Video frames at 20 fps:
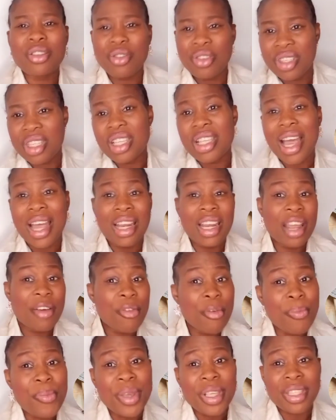you see that
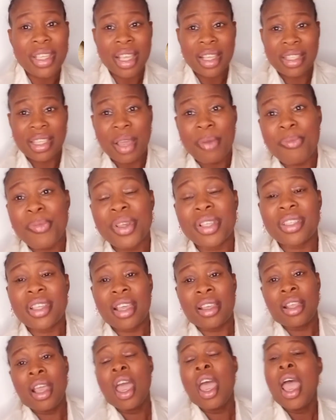11%,
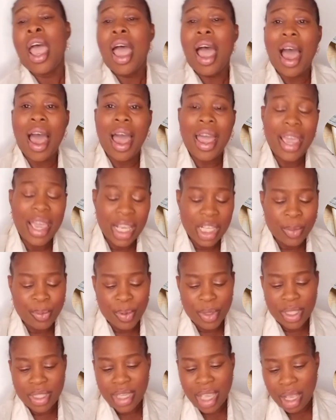10%, and
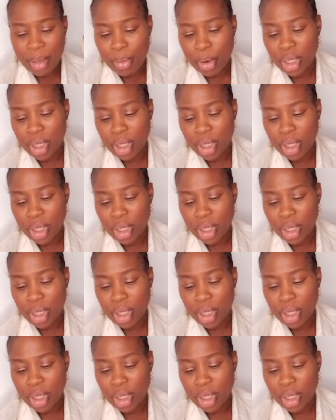8%.